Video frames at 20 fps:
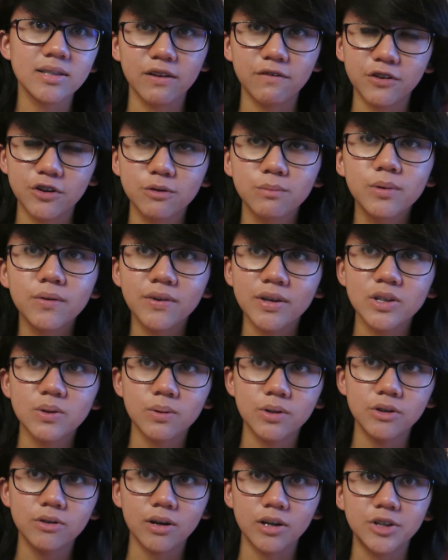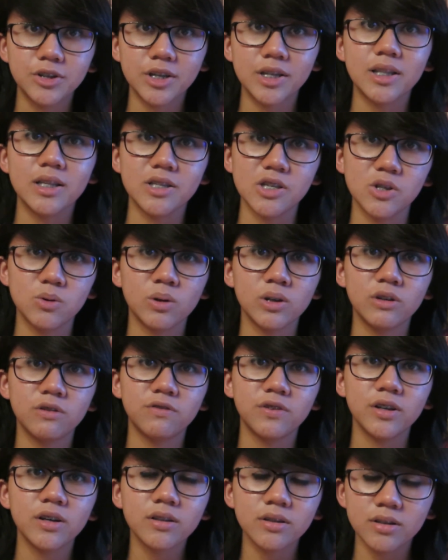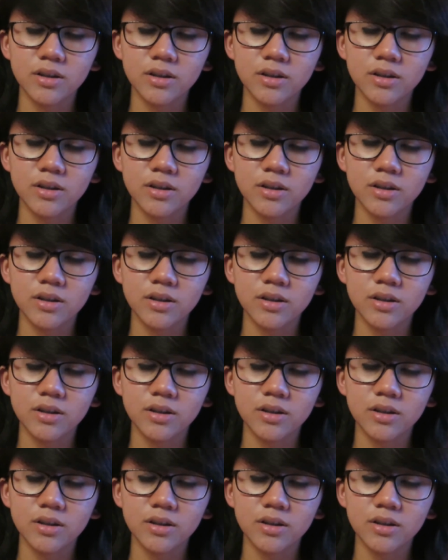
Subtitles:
If you're moving to a new country, this is what you feel.